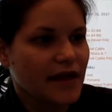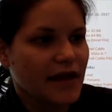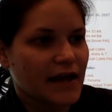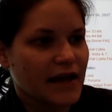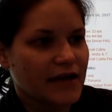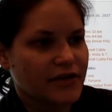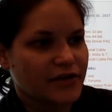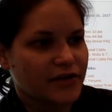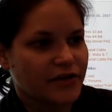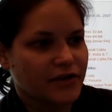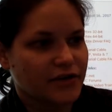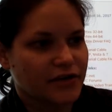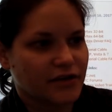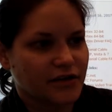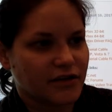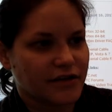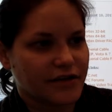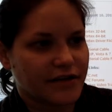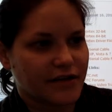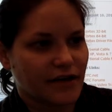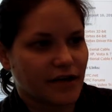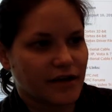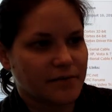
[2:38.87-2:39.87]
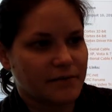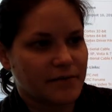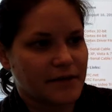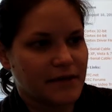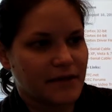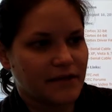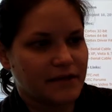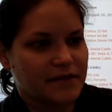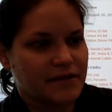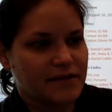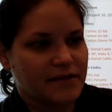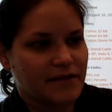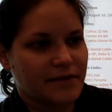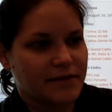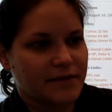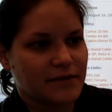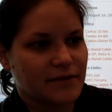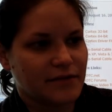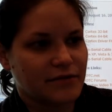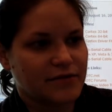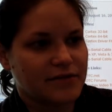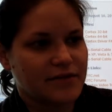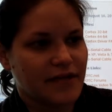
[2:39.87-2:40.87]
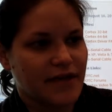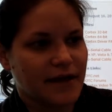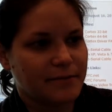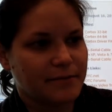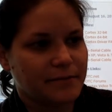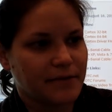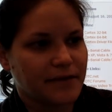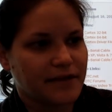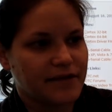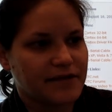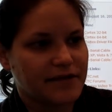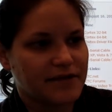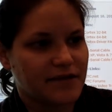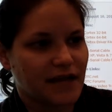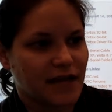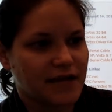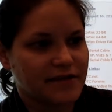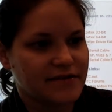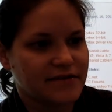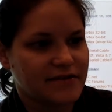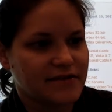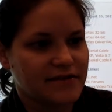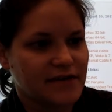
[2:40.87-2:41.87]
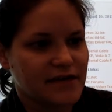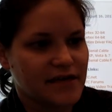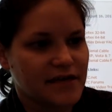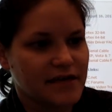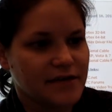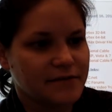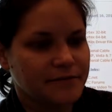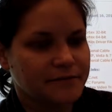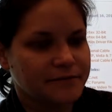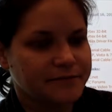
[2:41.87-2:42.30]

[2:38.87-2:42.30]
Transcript: And you're going to click on PLTW template.c.